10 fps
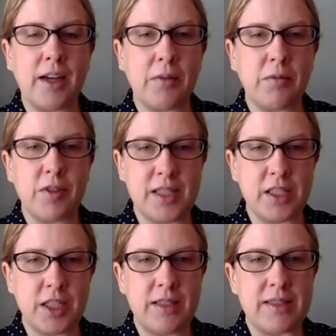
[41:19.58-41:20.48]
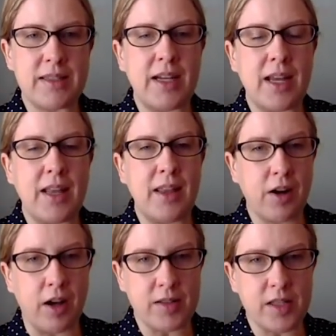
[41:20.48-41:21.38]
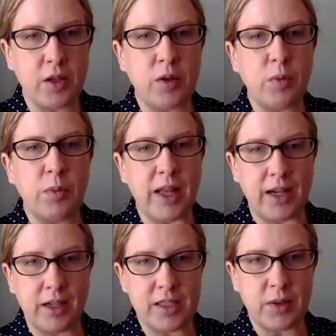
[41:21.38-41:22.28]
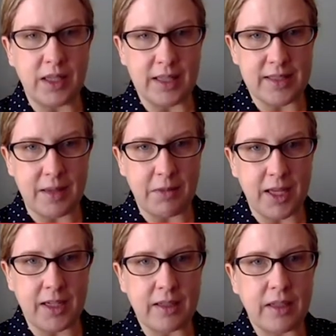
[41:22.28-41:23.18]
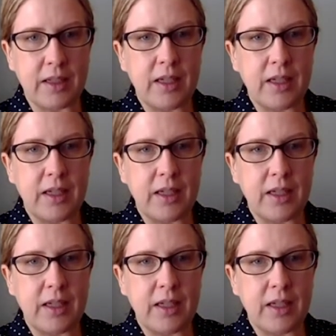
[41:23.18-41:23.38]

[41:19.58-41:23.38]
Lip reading: physicians, and they're also planning on doing the same thing.